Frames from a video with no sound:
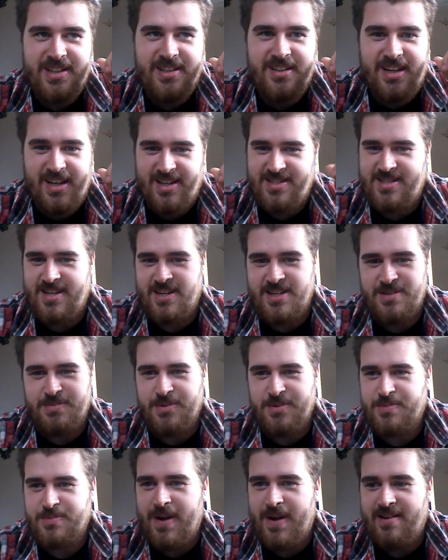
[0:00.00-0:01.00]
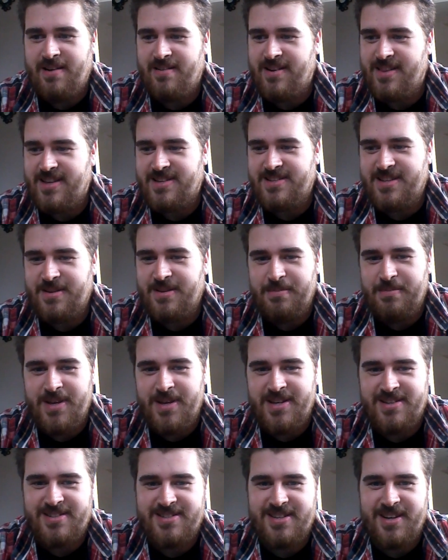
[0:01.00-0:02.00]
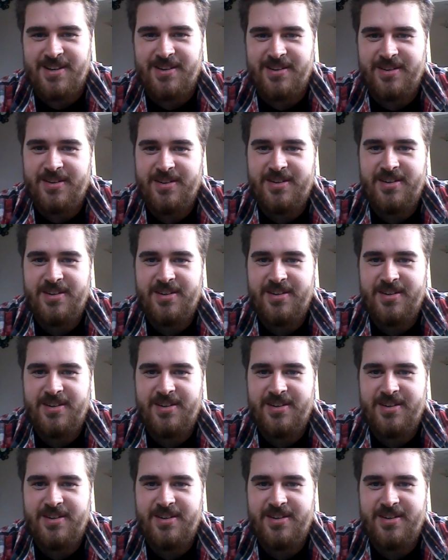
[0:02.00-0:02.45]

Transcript: like I said, he's much better at this than me, so